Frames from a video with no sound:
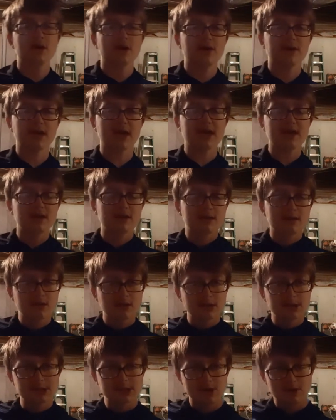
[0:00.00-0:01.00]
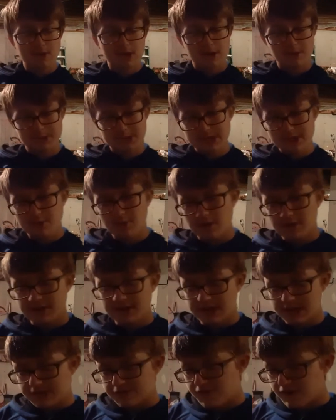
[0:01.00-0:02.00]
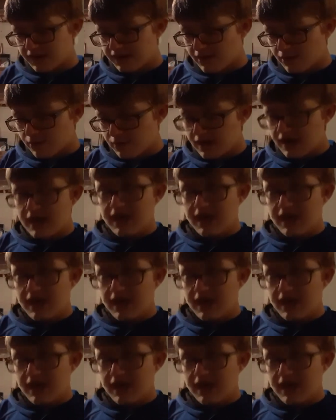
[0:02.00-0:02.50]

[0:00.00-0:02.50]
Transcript: Okay, so I will see you all in the next video.